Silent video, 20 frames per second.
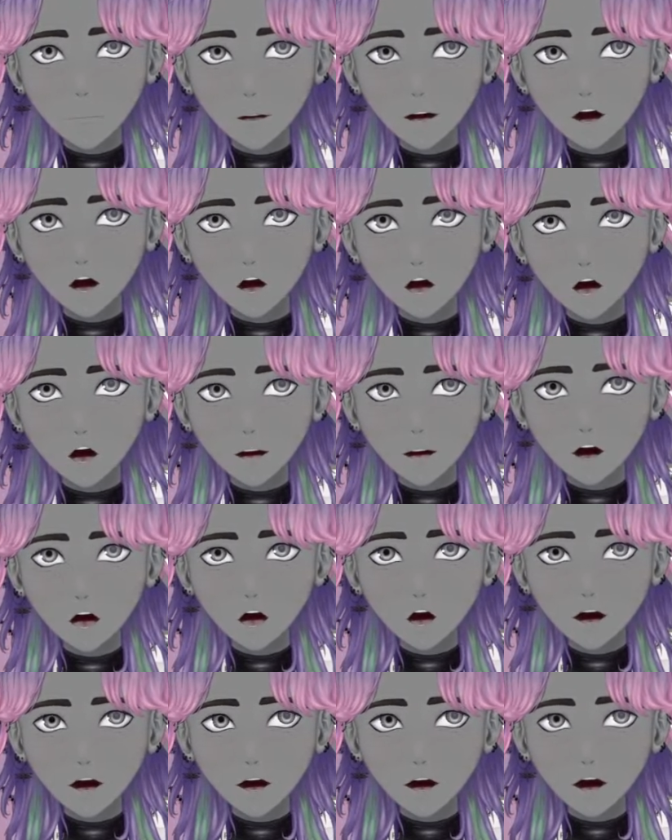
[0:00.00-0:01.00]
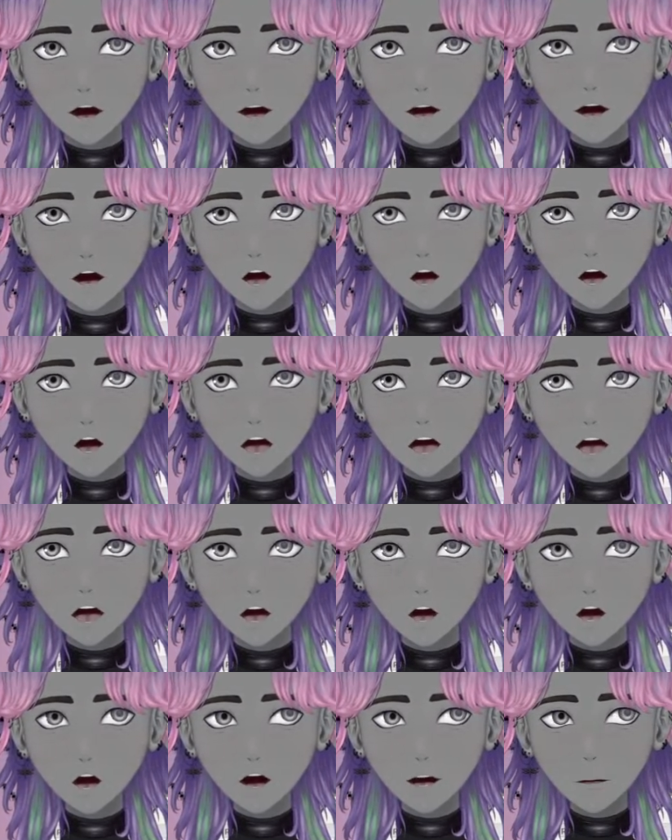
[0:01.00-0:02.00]
because I know that there are some
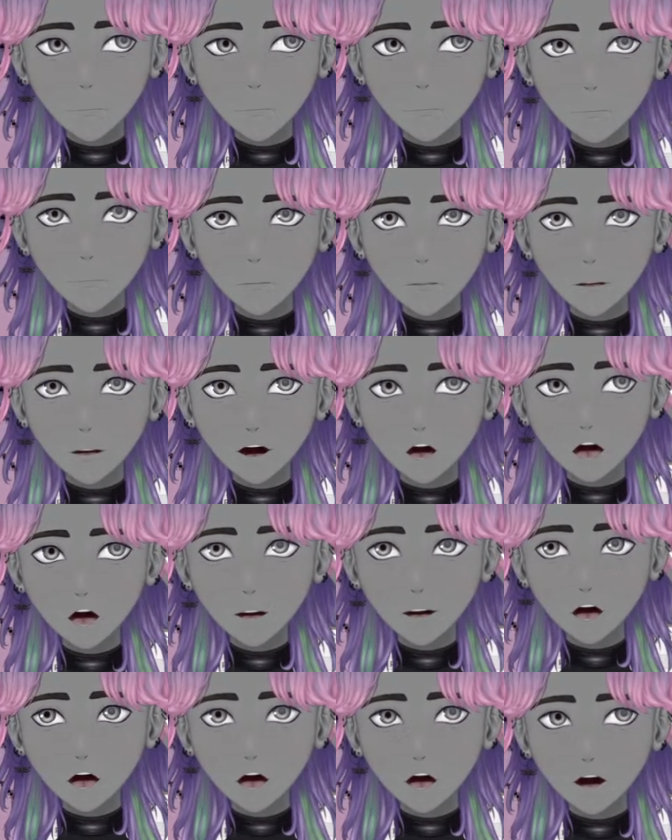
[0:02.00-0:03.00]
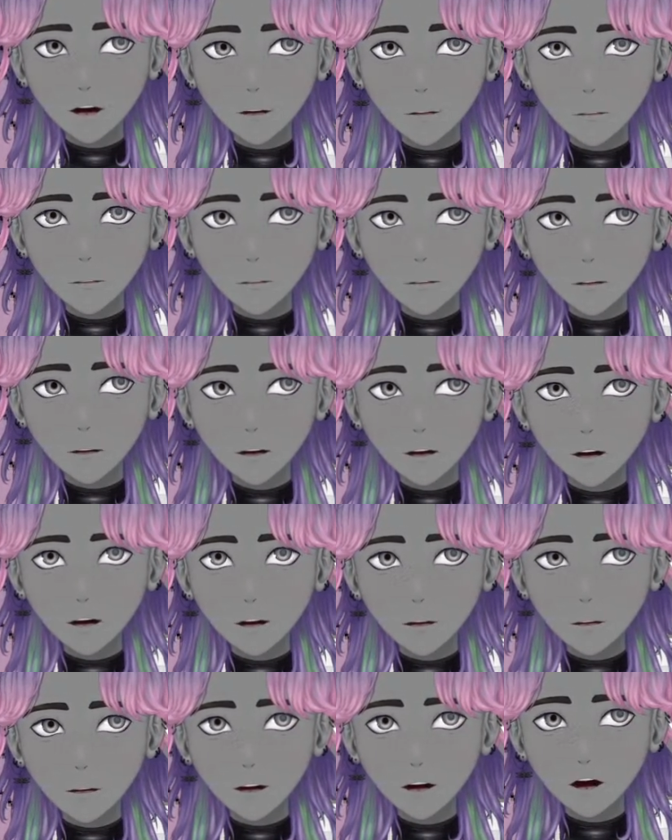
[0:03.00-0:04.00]
people like me who do put
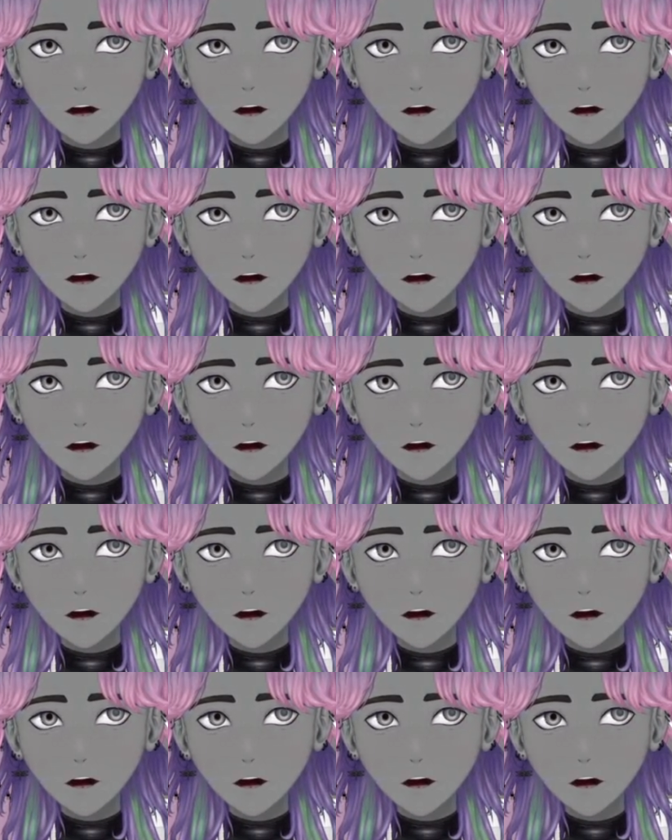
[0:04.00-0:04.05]
on